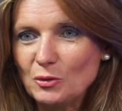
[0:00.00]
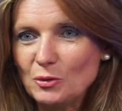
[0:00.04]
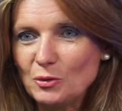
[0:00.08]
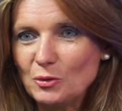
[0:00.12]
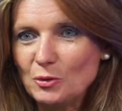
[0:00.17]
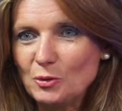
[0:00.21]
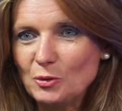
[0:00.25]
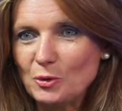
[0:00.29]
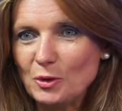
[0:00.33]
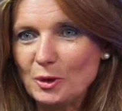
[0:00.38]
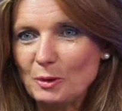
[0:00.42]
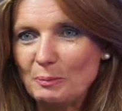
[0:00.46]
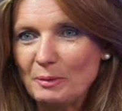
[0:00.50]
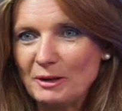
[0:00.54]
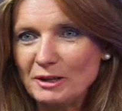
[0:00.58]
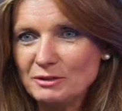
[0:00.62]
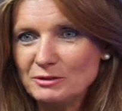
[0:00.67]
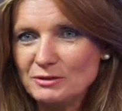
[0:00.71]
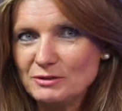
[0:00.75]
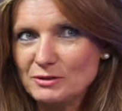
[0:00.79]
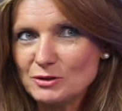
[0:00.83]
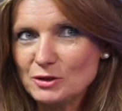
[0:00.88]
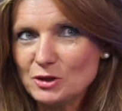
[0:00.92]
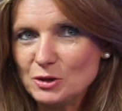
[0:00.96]
So
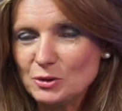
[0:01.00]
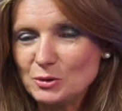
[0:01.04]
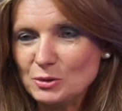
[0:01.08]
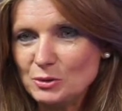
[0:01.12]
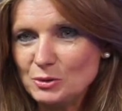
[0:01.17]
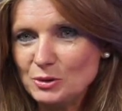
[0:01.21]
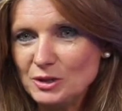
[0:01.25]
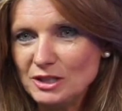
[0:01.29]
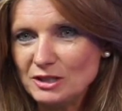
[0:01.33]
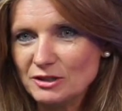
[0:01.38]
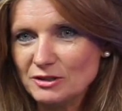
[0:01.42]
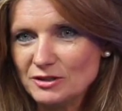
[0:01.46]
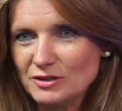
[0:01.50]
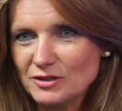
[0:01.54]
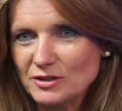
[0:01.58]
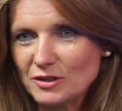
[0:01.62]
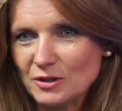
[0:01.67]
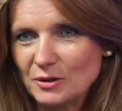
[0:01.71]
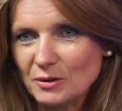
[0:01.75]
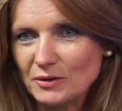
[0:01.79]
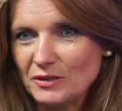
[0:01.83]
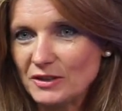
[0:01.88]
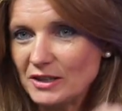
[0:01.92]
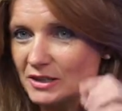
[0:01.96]
about 2
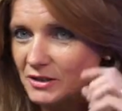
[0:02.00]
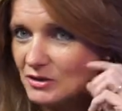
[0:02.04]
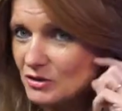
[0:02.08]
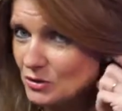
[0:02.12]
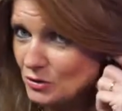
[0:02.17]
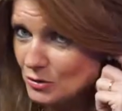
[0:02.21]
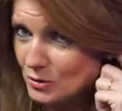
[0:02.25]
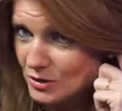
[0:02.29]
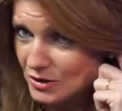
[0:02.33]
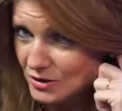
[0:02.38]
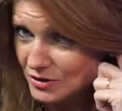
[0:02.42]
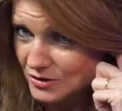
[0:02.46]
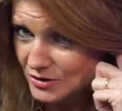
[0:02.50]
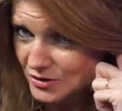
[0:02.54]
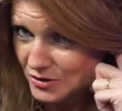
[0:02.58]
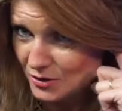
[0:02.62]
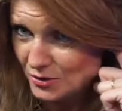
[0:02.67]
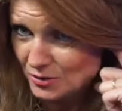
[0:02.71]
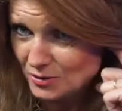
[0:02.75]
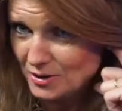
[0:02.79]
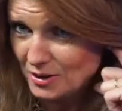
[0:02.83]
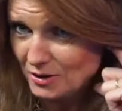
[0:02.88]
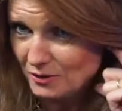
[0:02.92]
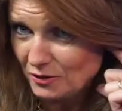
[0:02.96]
years ago, I think it's 2
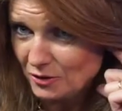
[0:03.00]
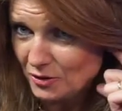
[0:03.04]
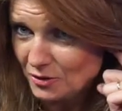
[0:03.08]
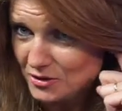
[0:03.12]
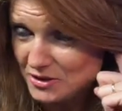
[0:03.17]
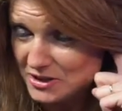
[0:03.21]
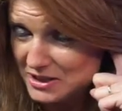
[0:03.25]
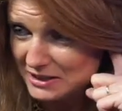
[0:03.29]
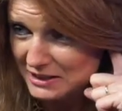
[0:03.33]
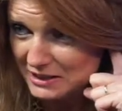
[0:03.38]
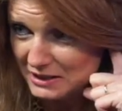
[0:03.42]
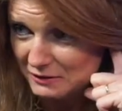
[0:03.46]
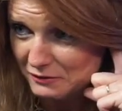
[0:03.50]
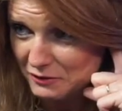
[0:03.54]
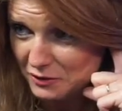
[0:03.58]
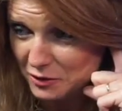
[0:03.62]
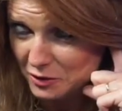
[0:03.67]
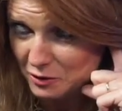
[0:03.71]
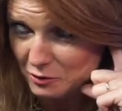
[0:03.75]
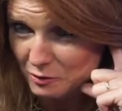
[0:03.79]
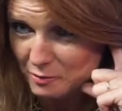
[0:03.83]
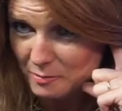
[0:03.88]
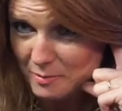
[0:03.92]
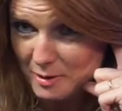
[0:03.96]
years ago now, they're going to laugh,
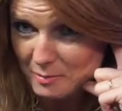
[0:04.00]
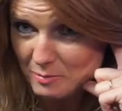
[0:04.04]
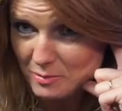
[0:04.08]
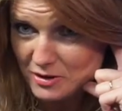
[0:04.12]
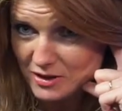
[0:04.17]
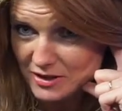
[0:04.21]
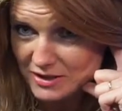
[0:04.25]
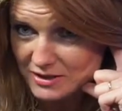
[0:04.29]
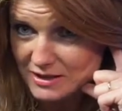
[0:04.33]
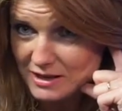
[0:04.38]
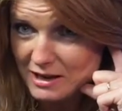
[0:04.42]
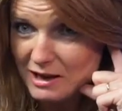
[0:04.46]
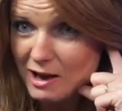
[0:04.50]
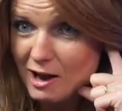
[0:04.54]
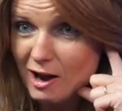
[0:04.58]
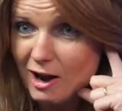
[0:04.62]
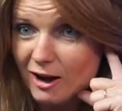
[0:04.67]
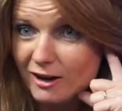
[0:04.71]
they're going to remember this.